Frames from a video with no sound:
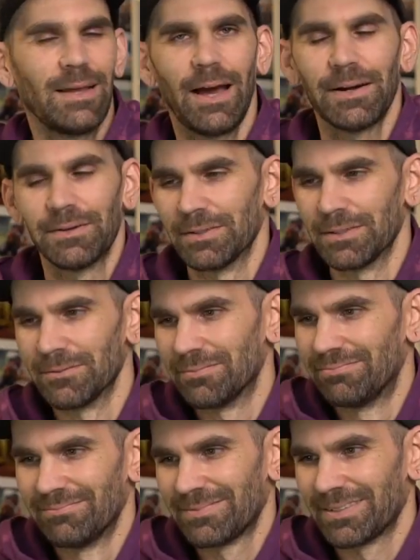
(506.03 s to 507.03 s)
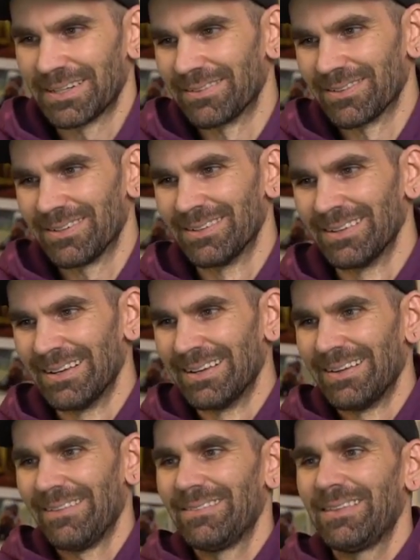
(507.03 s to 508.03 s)
I don't know, whatever.
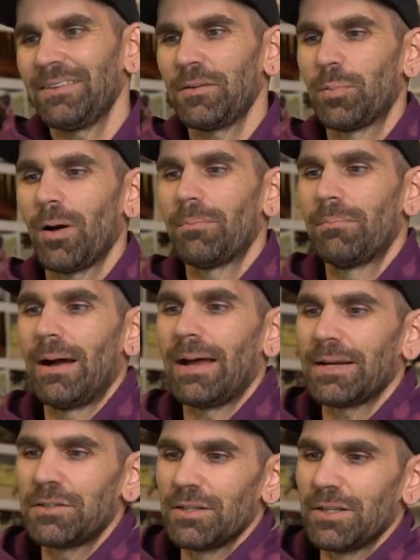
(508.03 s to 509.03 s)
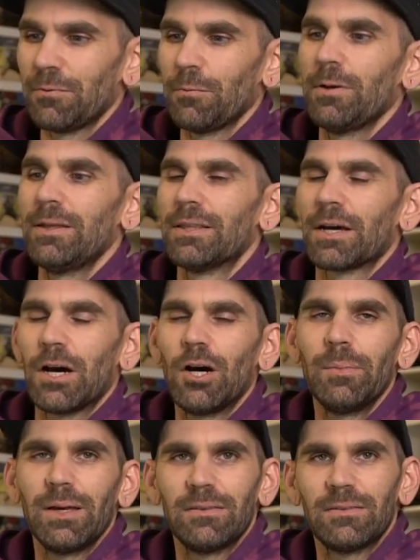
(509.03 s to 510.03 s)
That's the problem, I actually read the
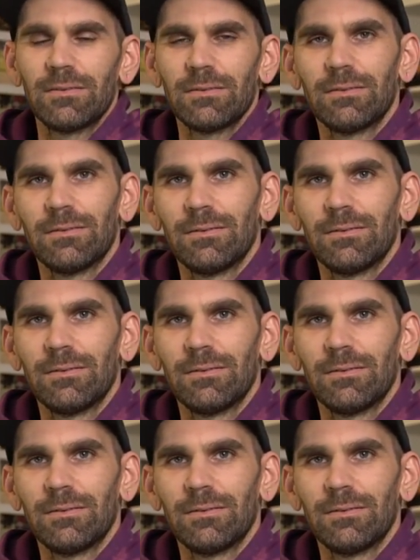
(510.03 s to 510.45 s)
comments